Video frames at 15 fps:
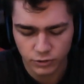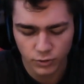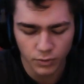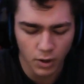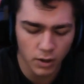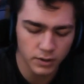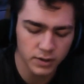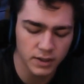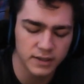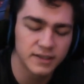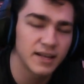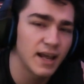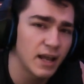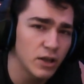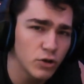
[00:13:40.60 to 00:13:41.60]
called it a
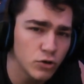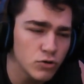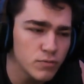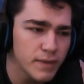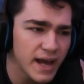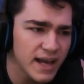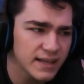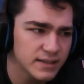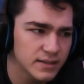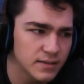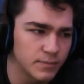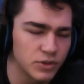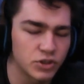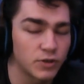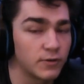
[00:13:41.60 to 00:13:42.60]
Tengu mask. I'm
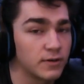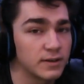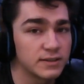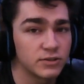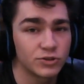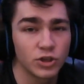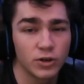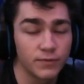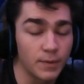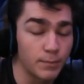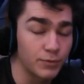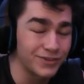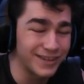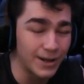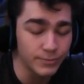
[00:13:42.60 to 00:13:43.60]
not sure if I'm
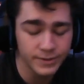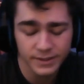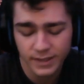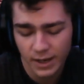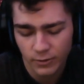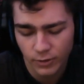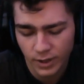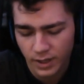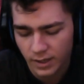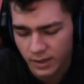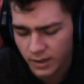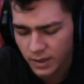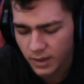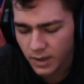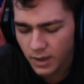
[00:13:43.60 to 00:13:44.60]
pronouncing that right.
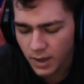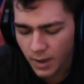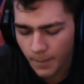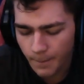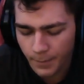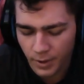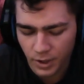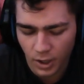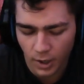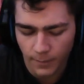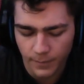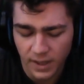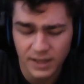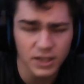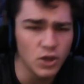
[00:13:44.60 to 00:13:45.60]

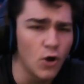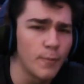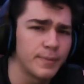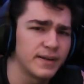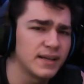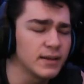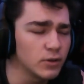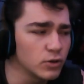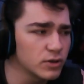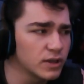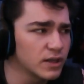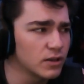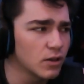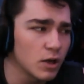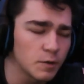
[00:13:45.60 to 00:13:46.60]
But in the opening, it looked
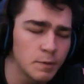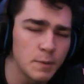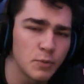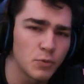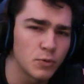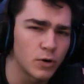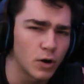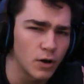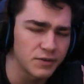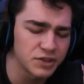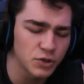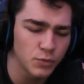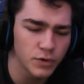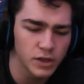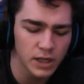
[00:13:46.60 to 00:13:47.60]
like a lot of people were also
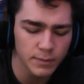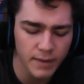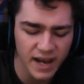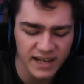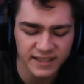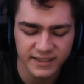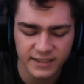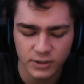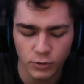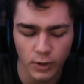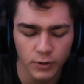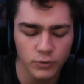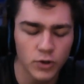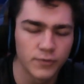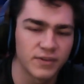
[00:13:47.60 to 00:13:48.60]
wearing masks. So I
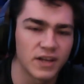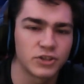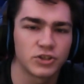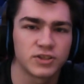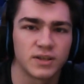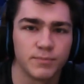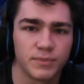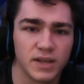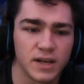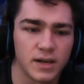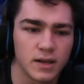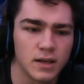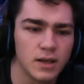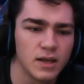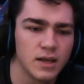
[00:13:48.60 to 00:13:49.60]
don't know if that's just something
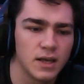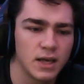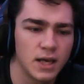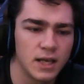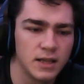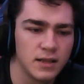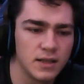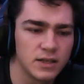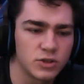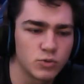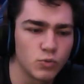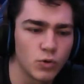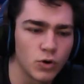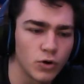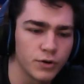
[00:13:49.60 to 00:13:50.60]
in this
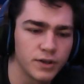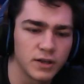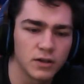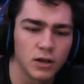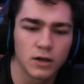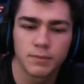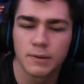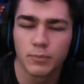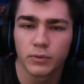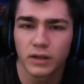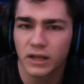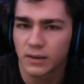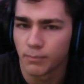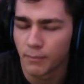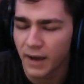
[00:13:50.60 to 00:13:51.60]
world that a lot of people
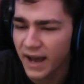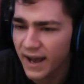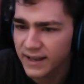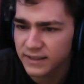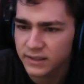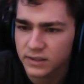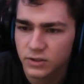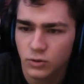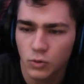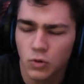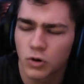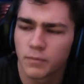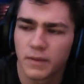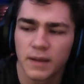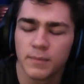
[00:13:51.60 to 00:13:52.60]
like masks,
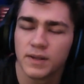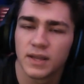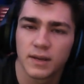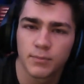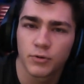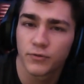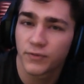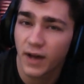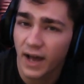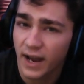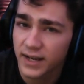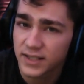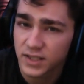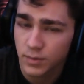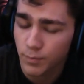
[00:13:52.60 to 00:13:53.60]
or maybe they
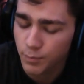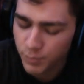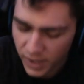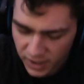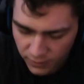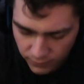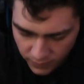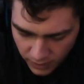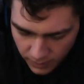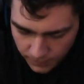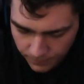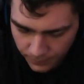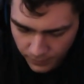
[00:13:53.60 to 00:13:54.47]
provide some benefit.